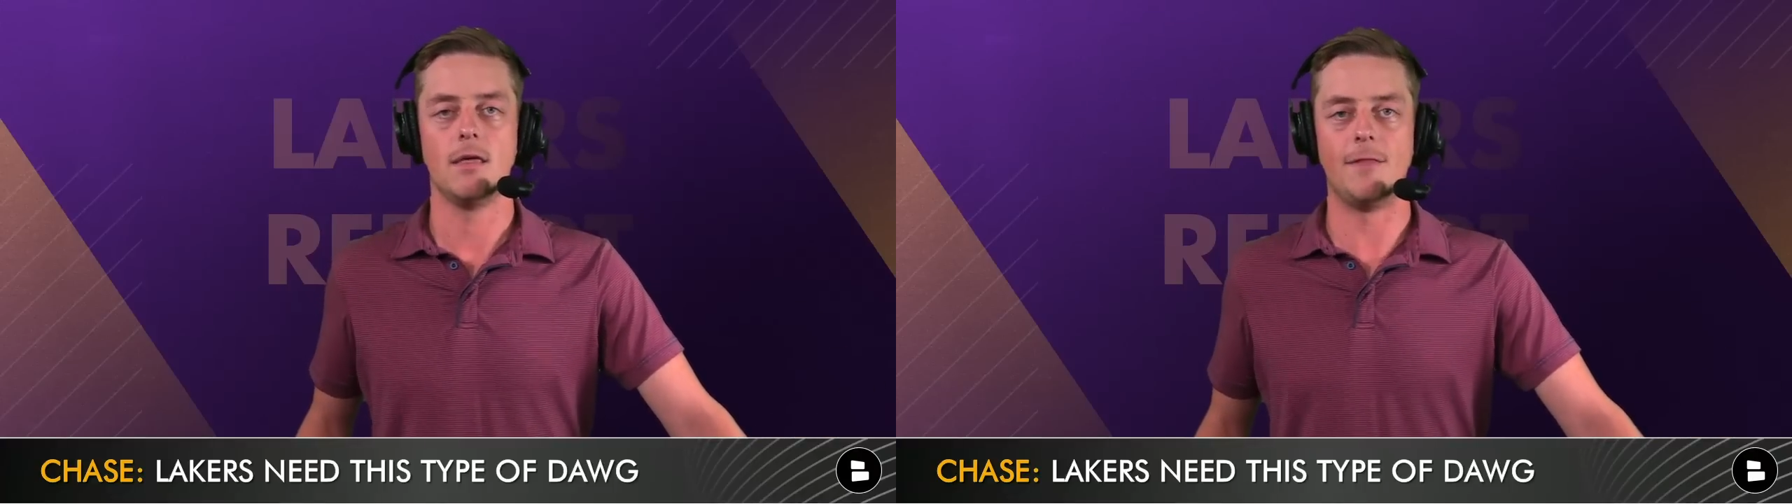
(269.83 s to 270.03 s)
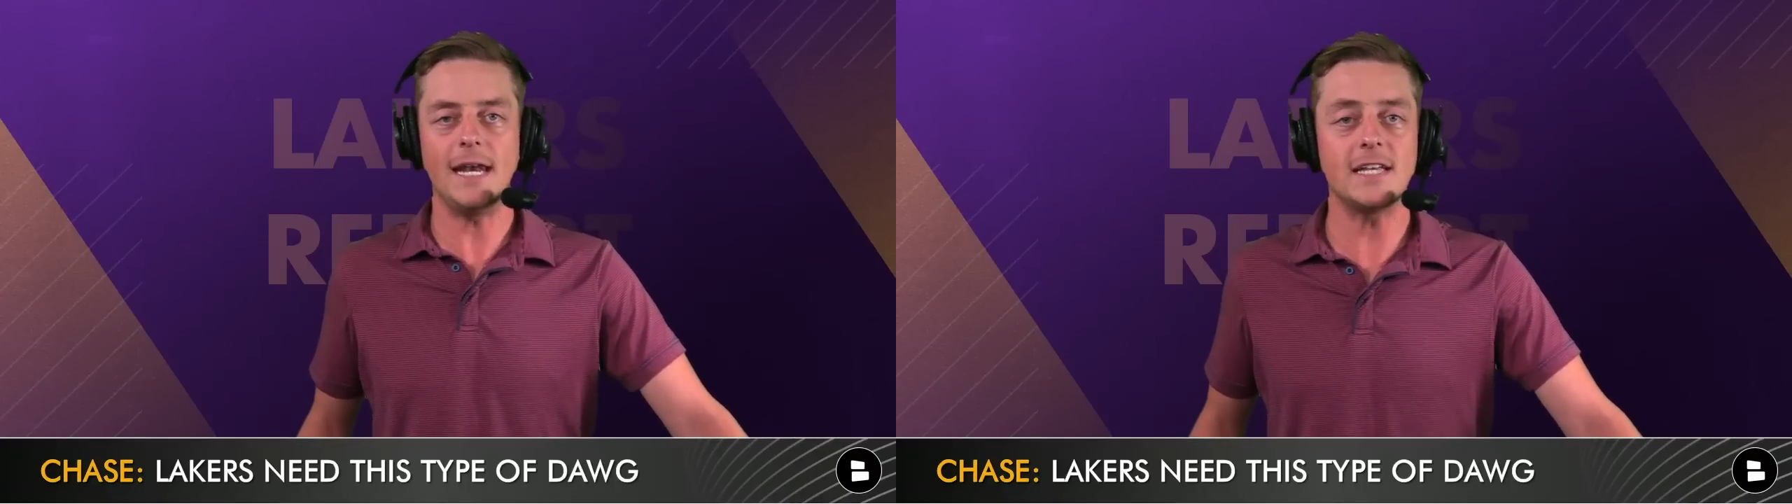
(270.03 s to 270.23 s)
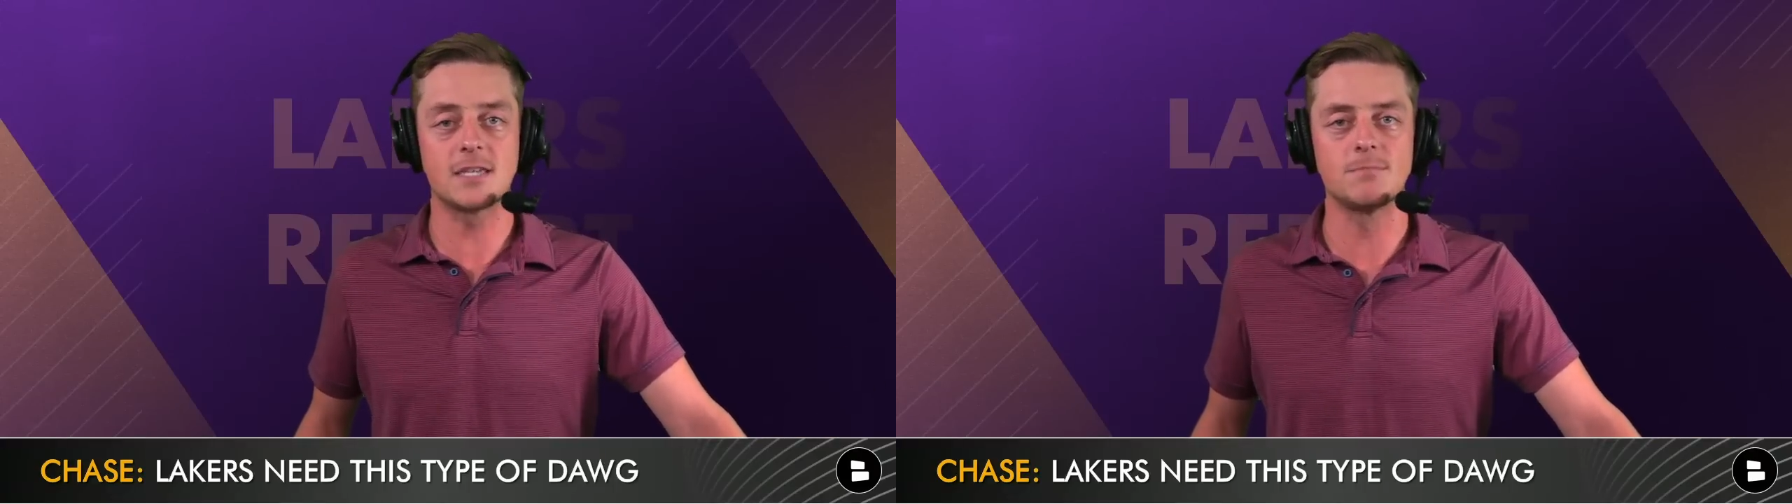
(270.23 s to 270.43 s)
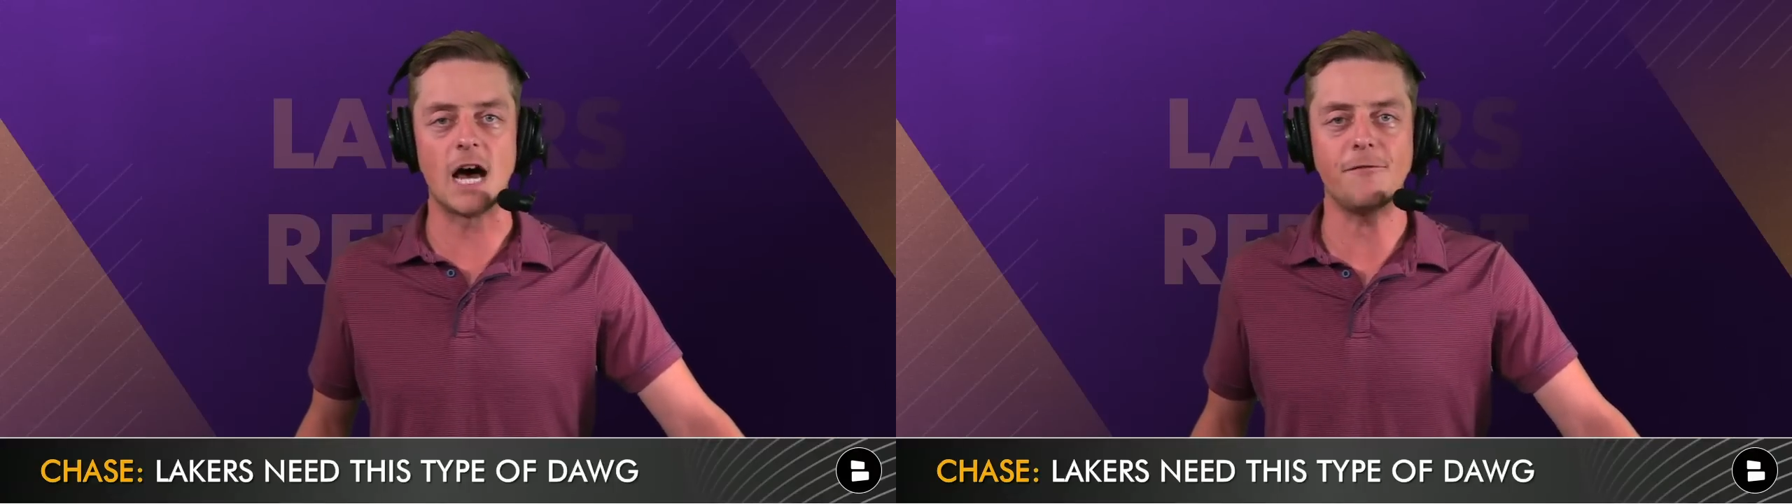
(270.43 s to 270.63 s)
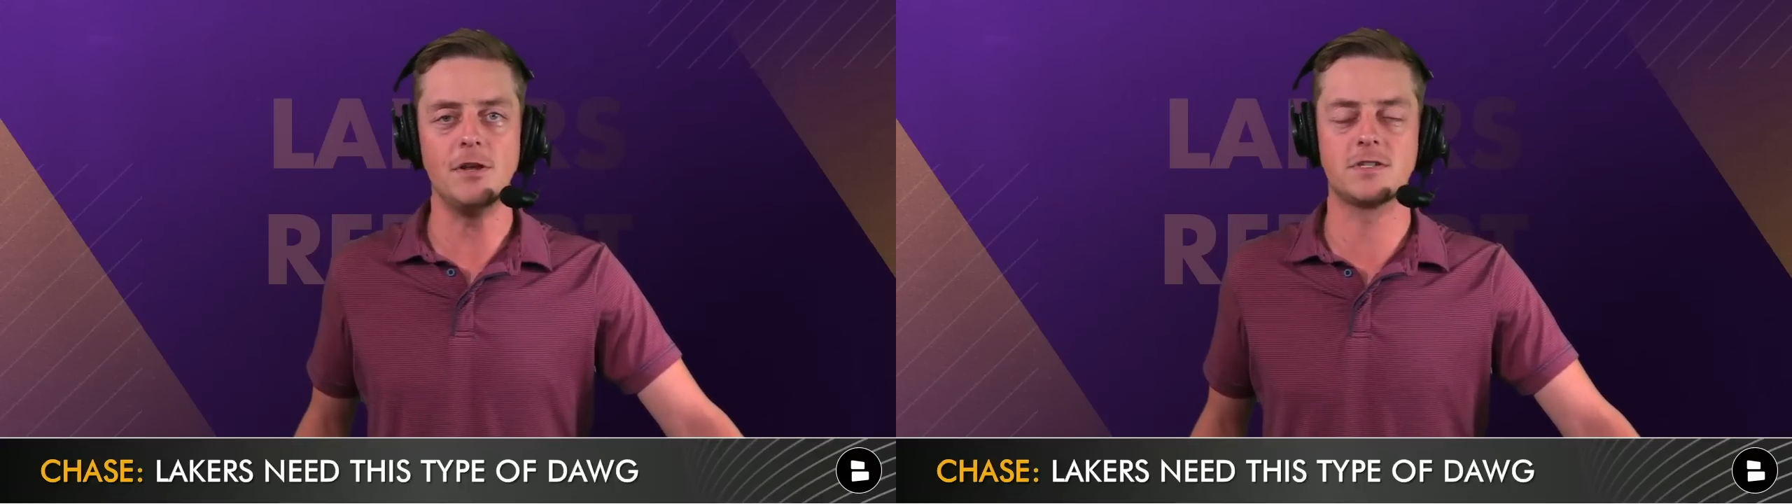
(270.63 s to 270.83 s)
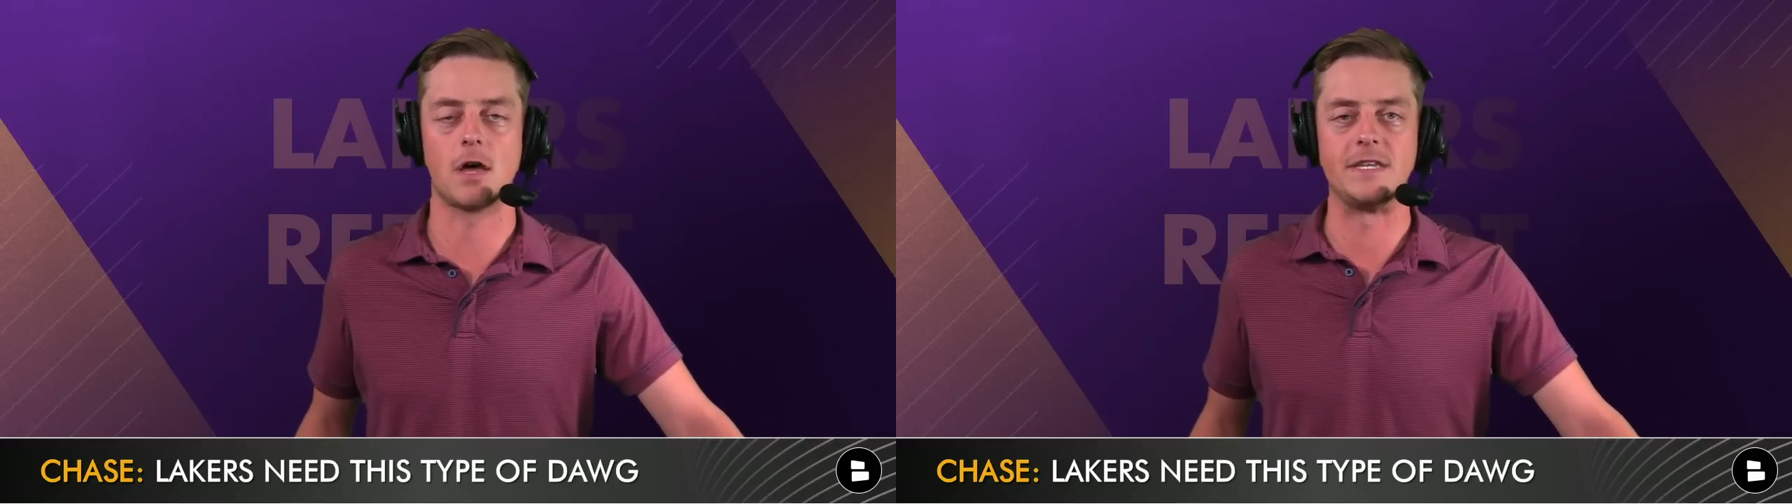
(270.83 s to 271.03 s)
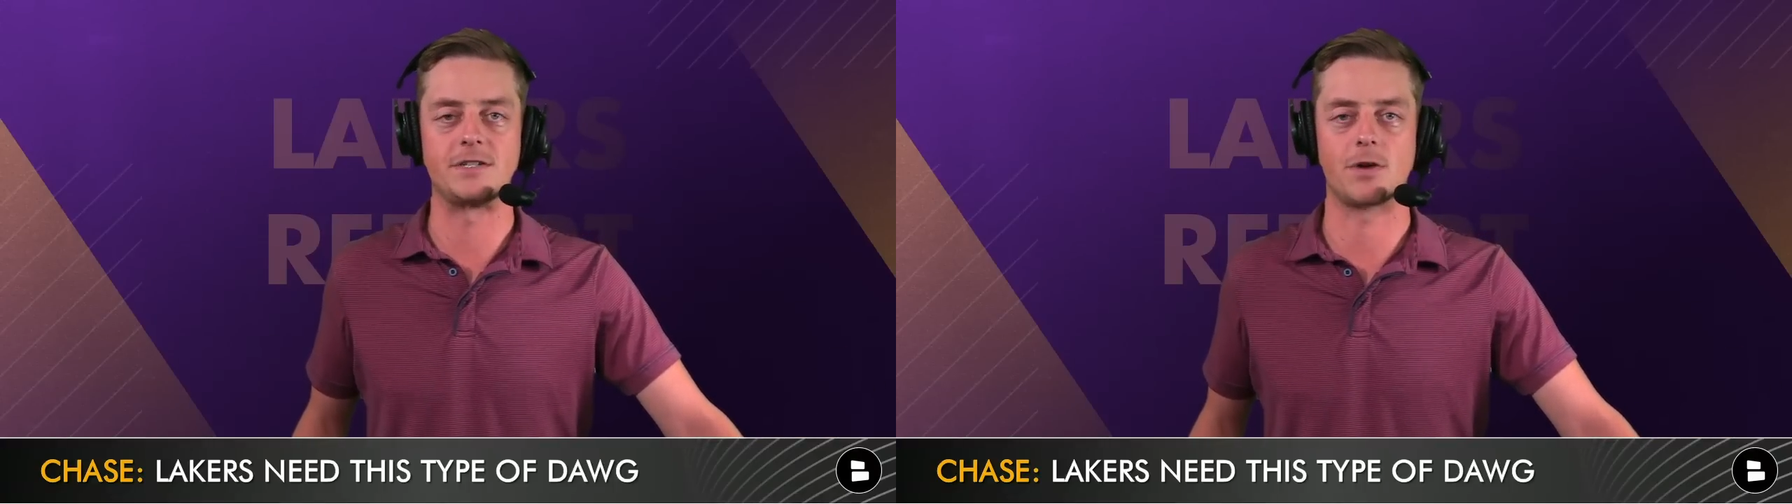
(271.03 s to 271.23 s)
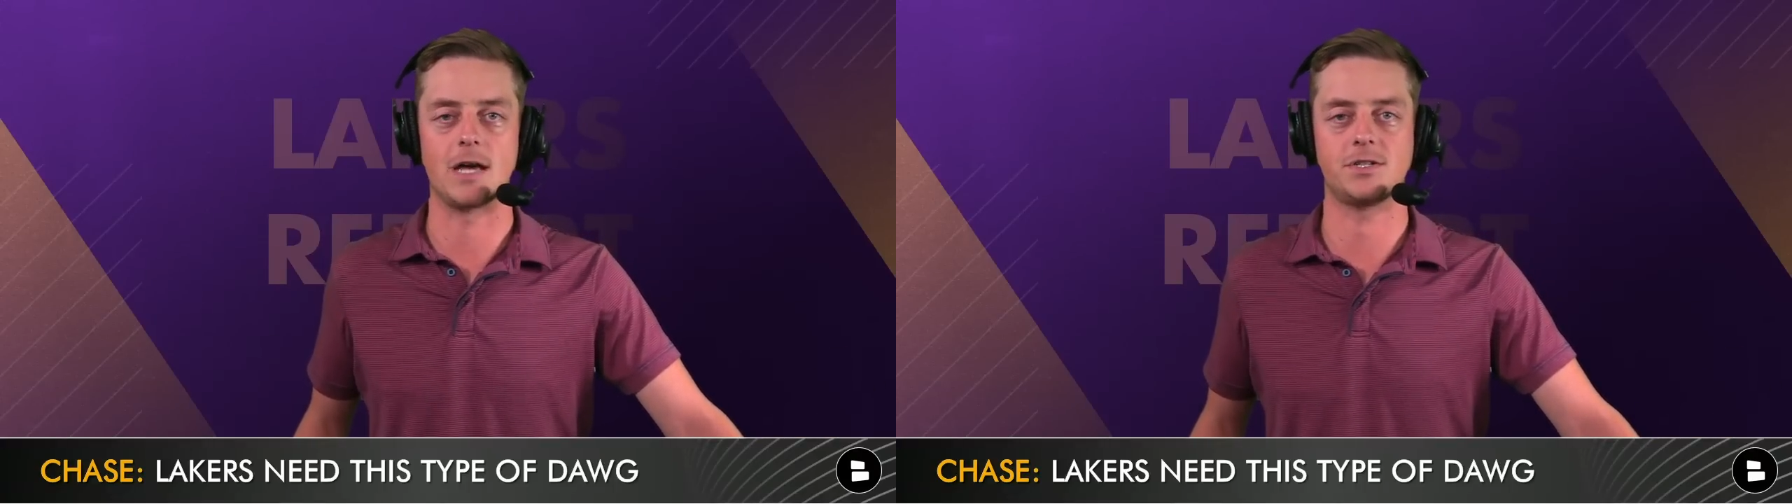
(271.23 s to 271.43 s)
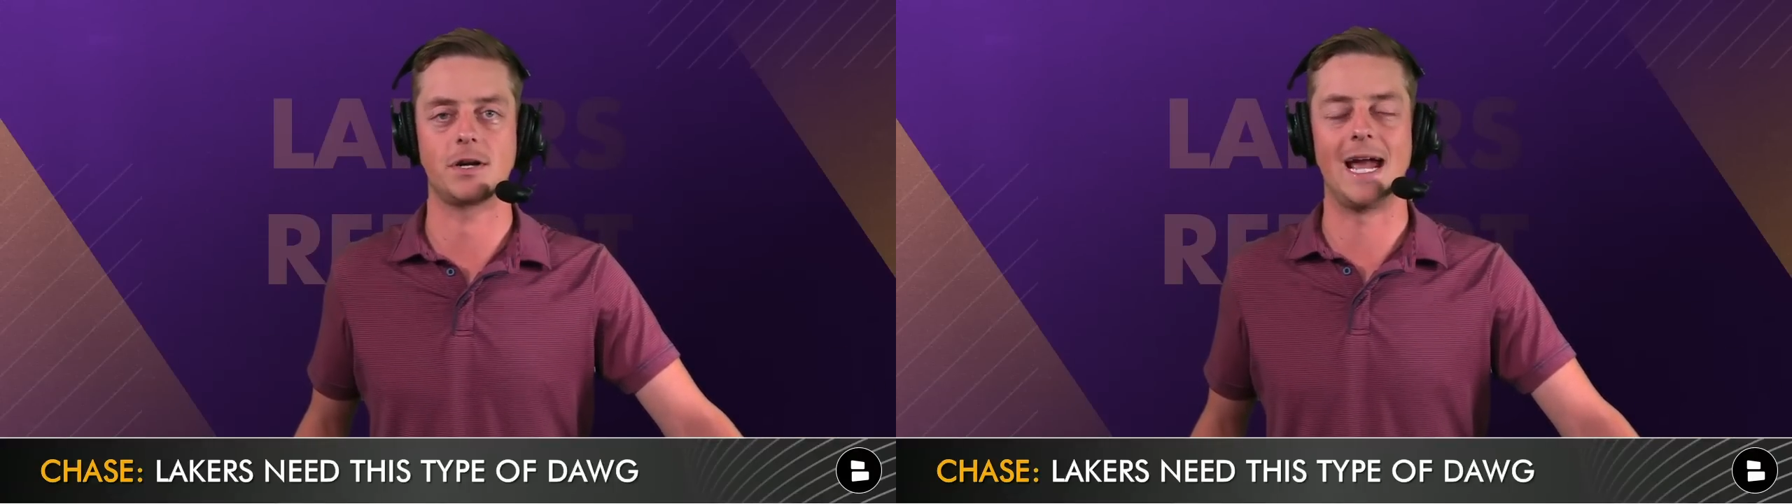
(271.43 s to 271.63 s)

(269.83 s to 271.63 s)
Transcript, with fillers: they need some toughness on this roster.